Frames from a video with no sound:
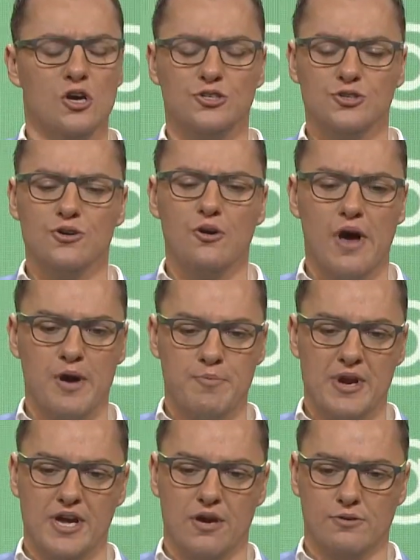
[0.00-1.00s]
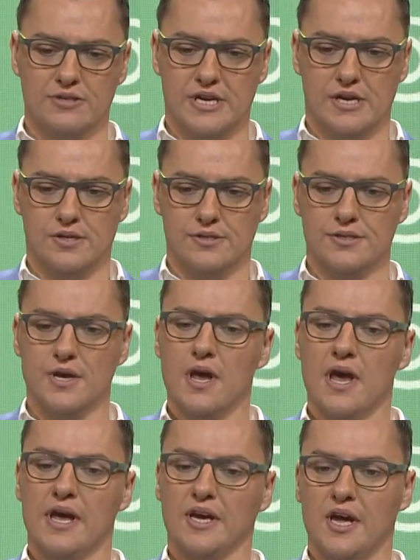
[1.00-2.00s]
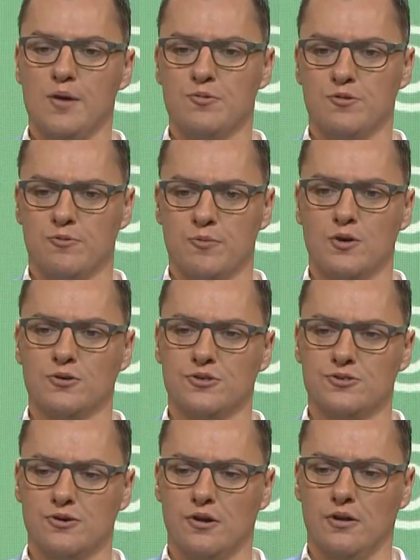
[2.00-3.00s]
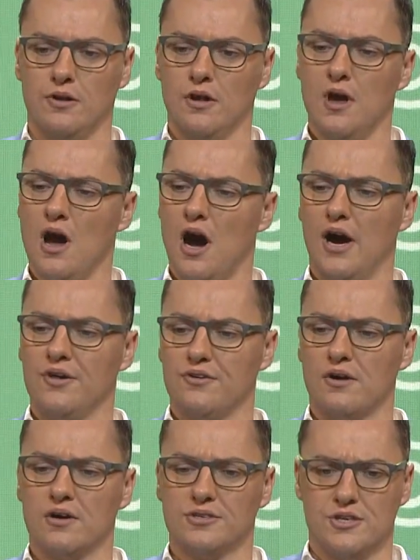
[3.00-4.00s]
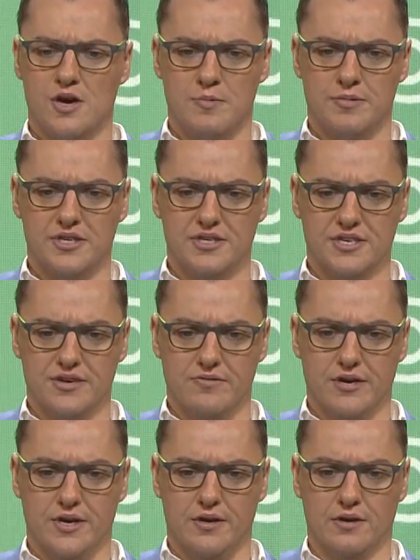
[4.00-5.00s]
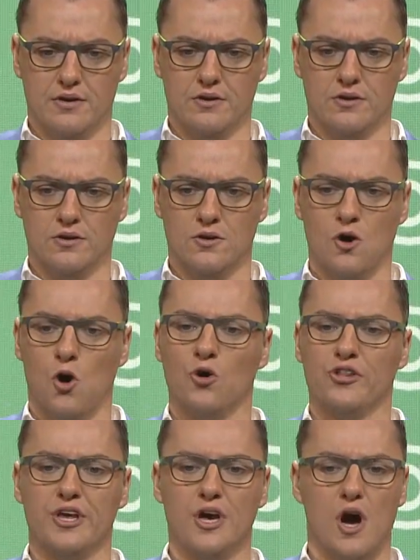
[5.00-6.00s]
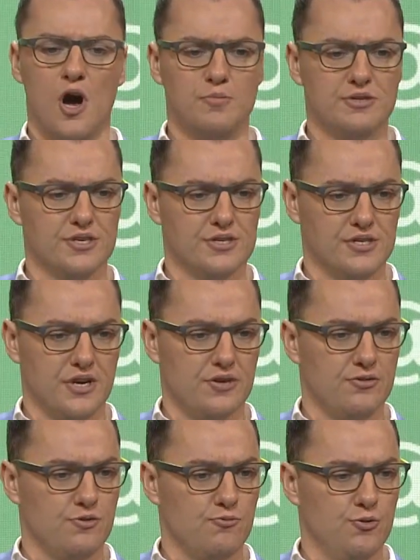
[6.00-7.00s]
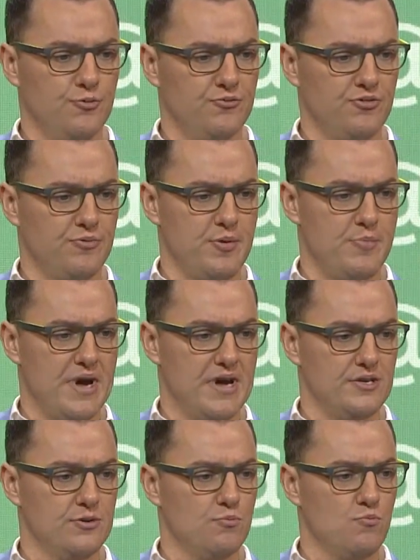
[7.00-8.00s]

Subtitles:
Do you know how many hotels keep the remote control either on top of the TV or the opposite side of the room from the bed?